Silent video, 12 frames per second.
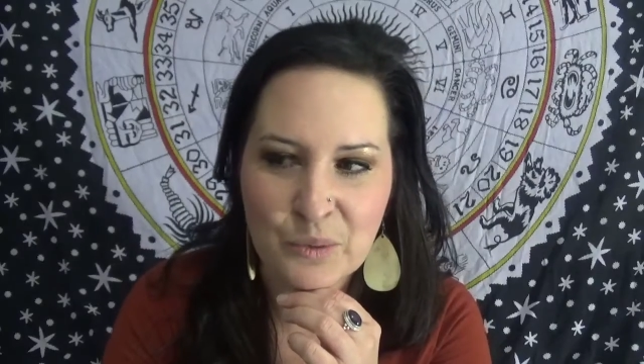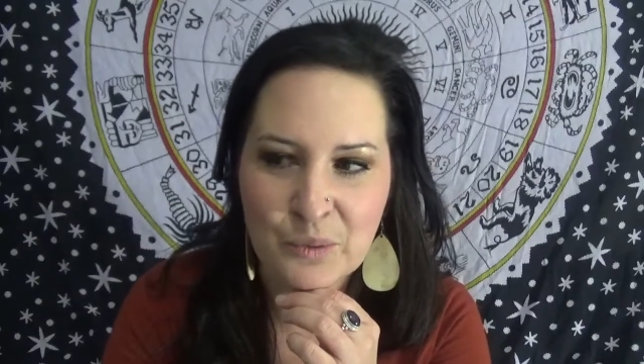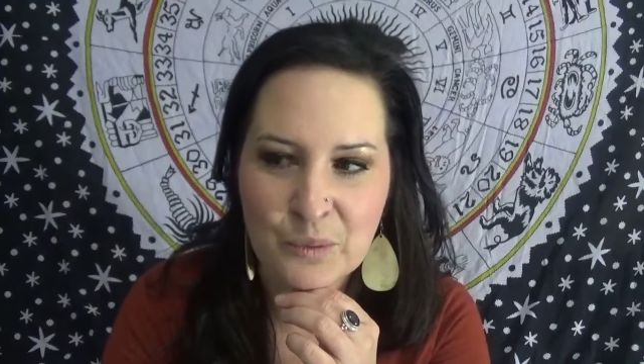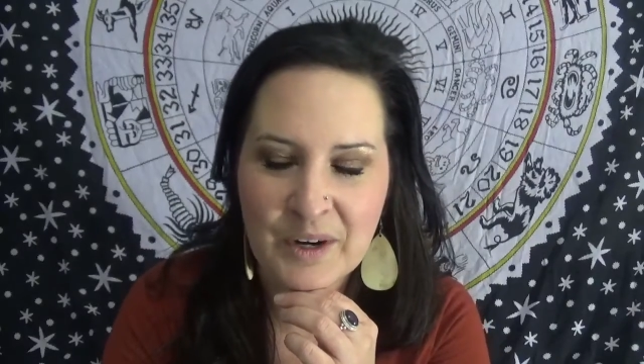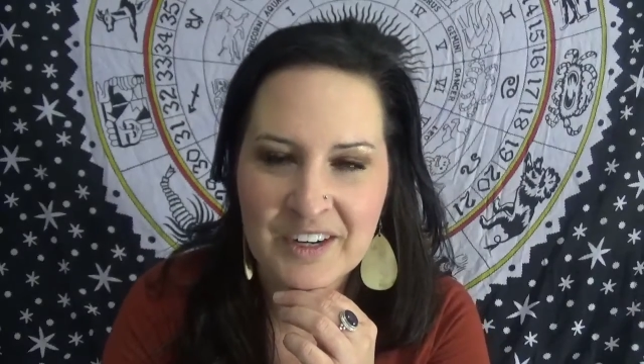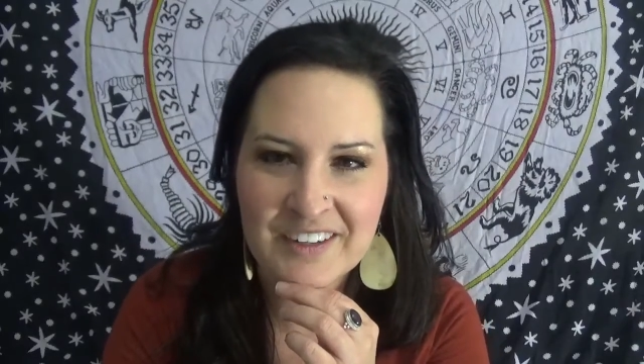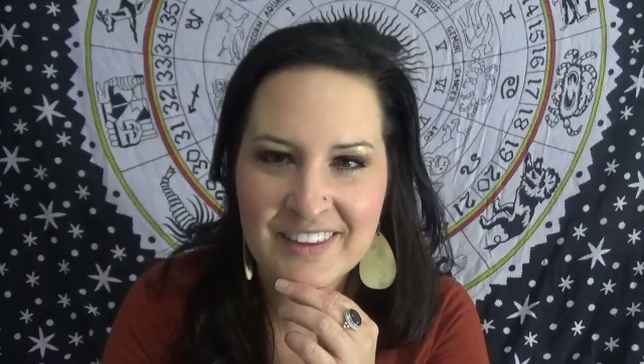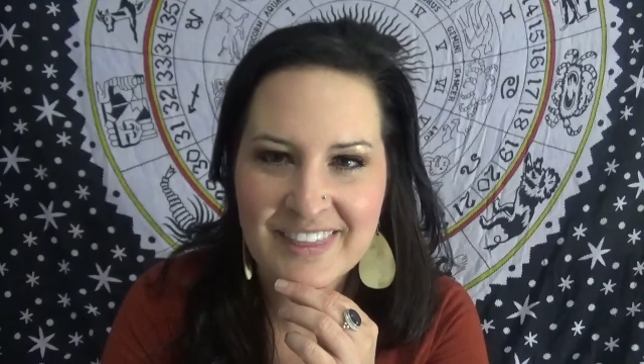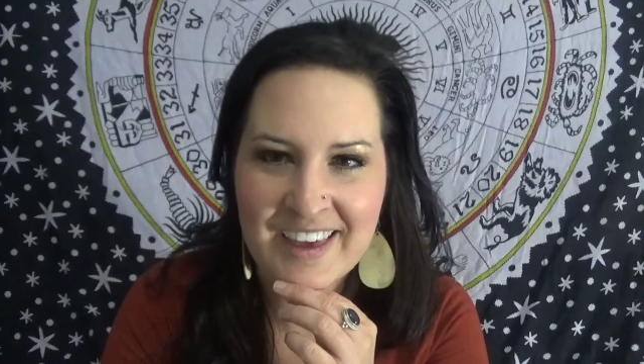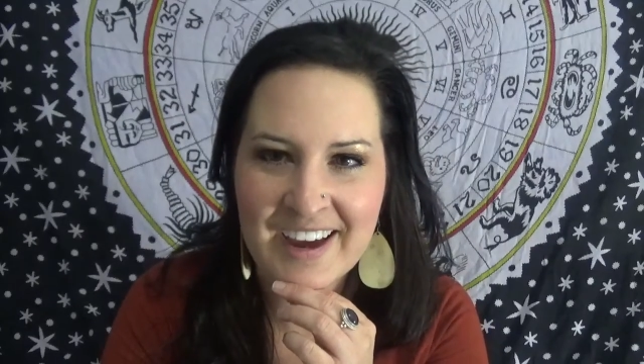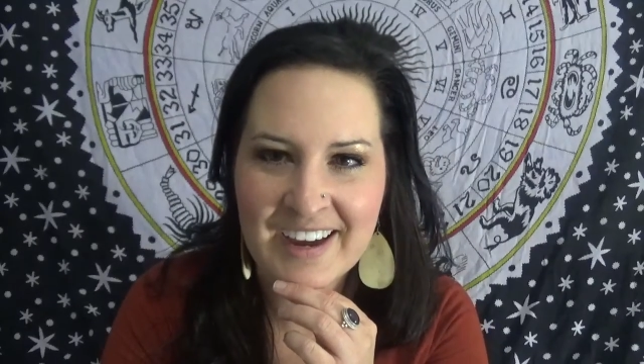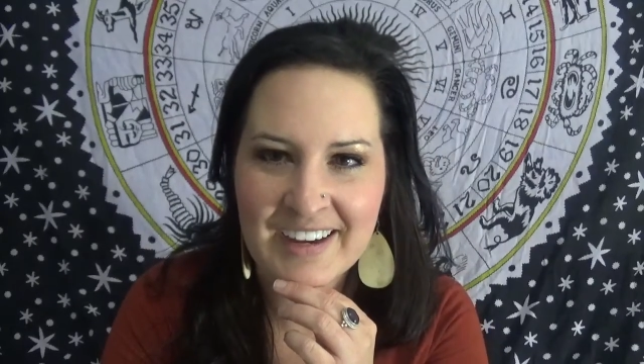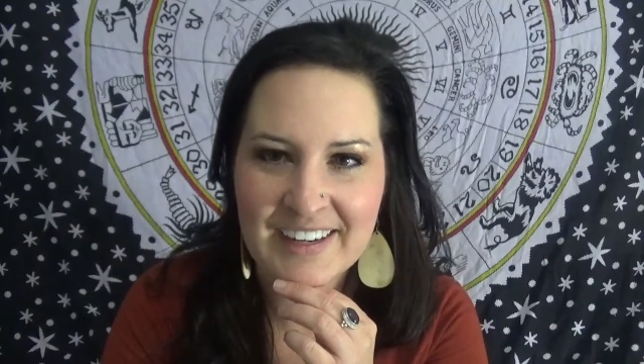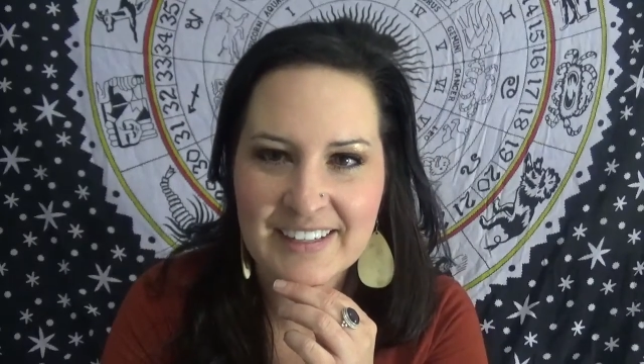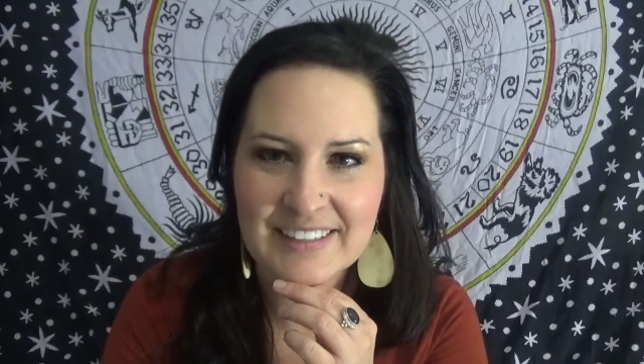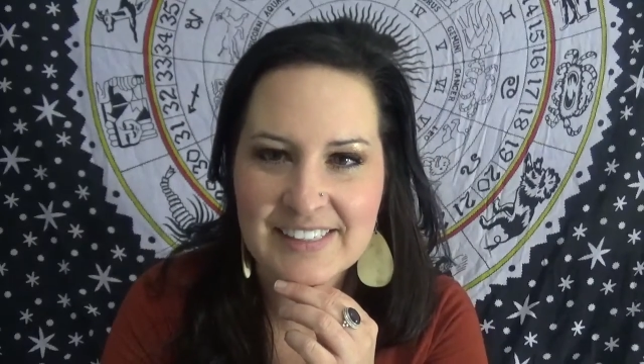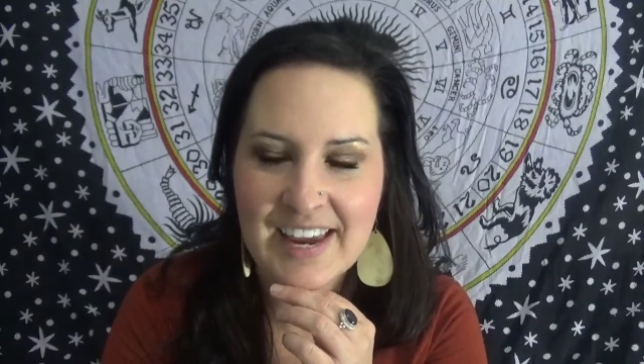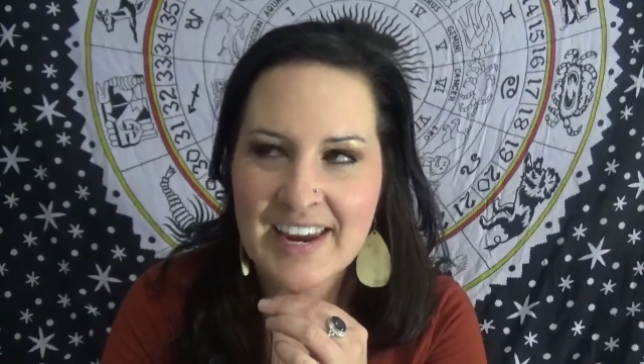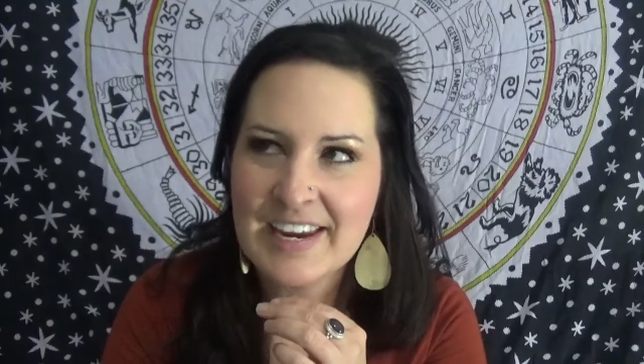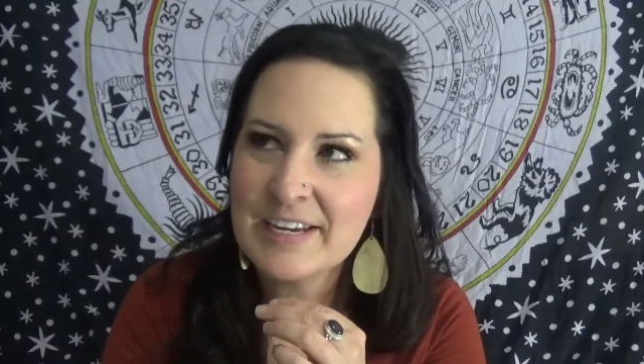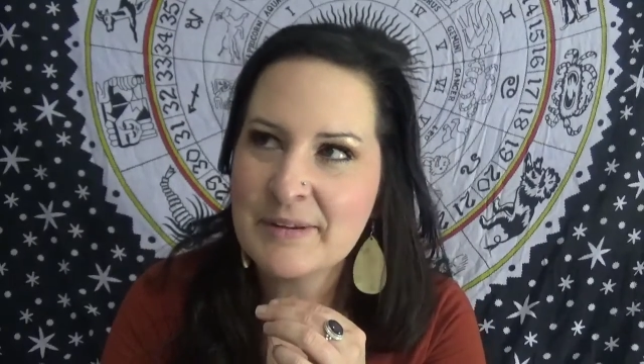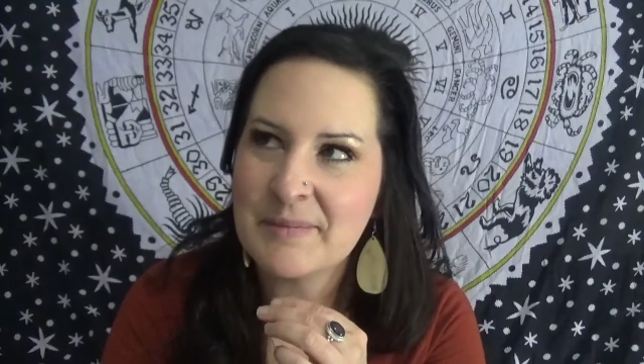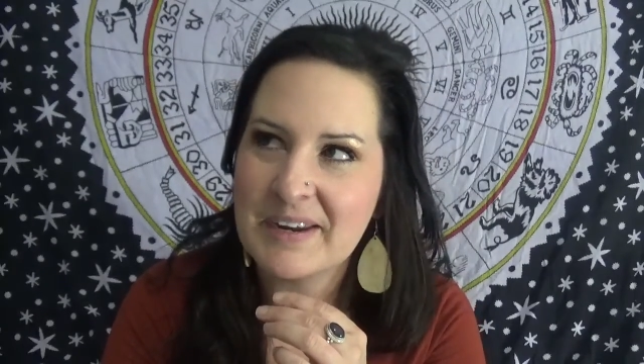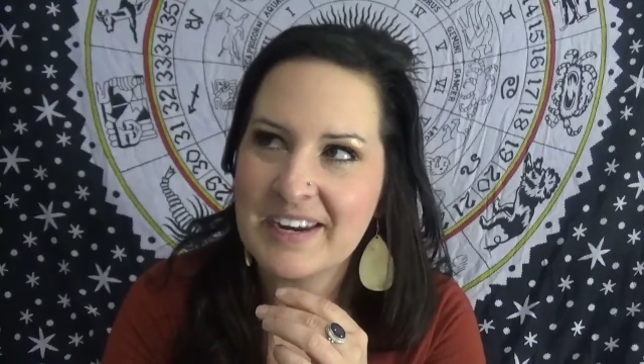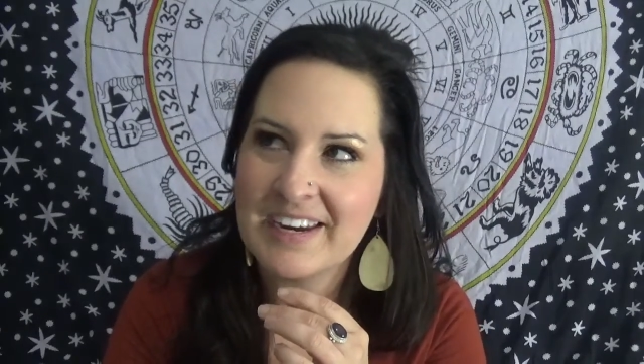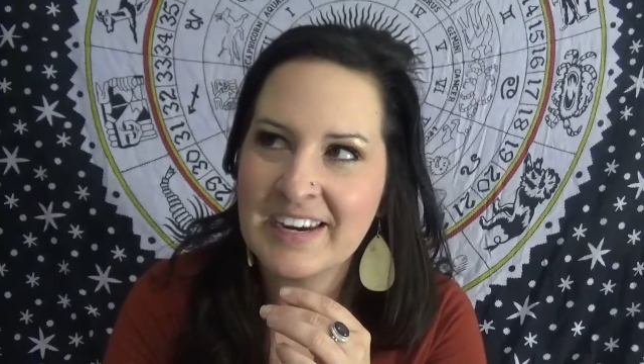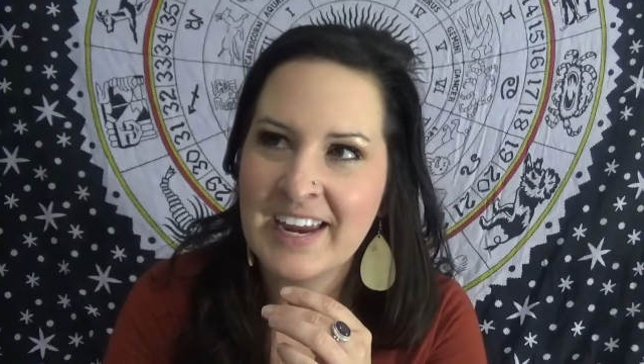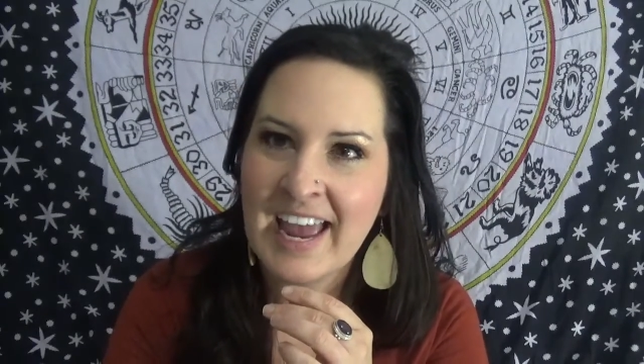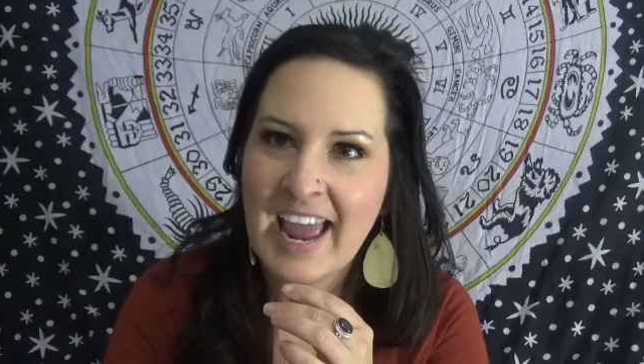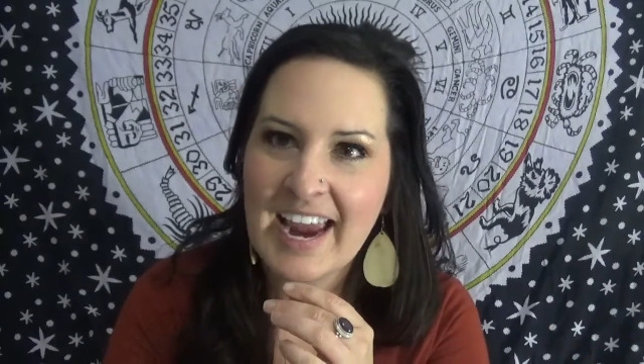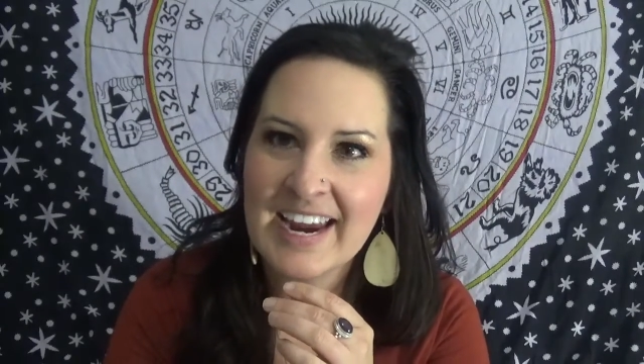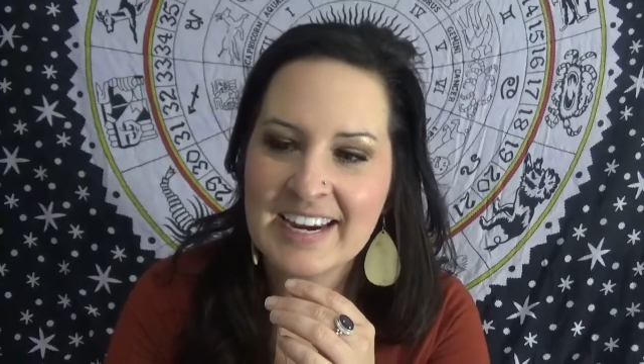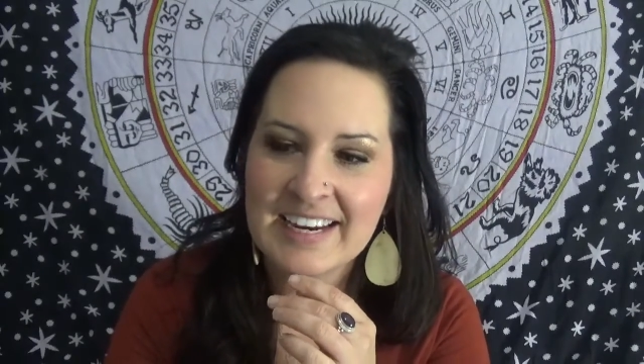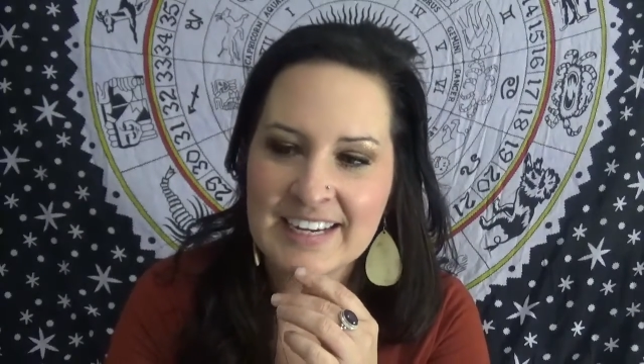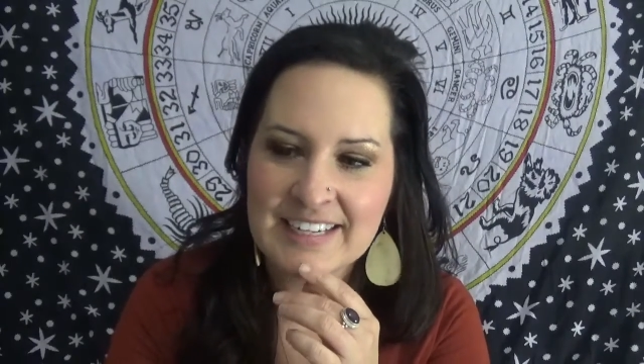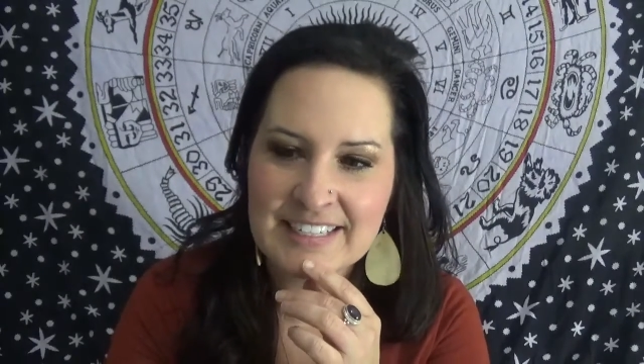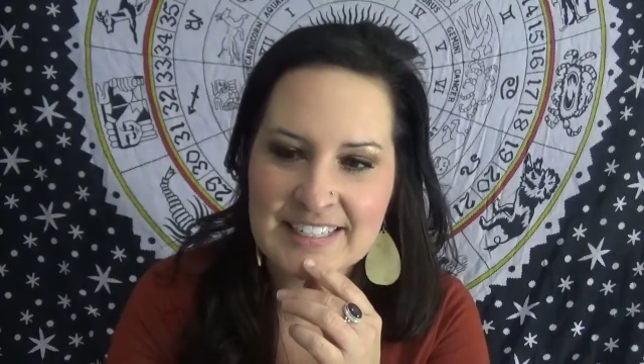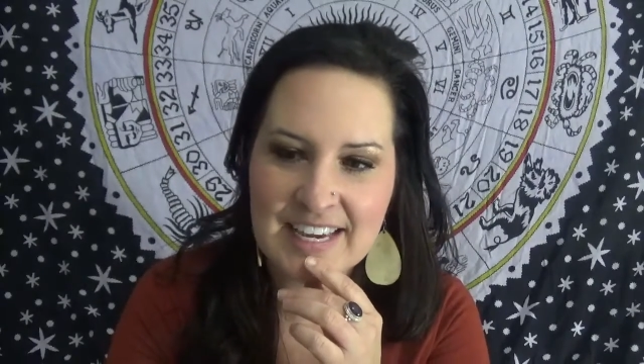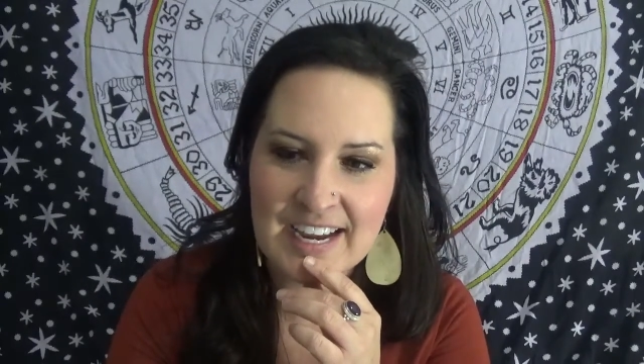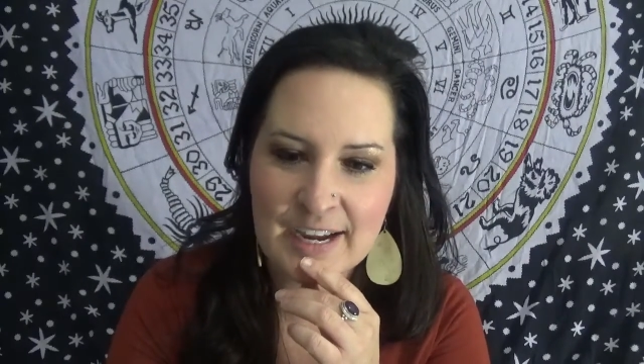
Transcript: where did that take me? And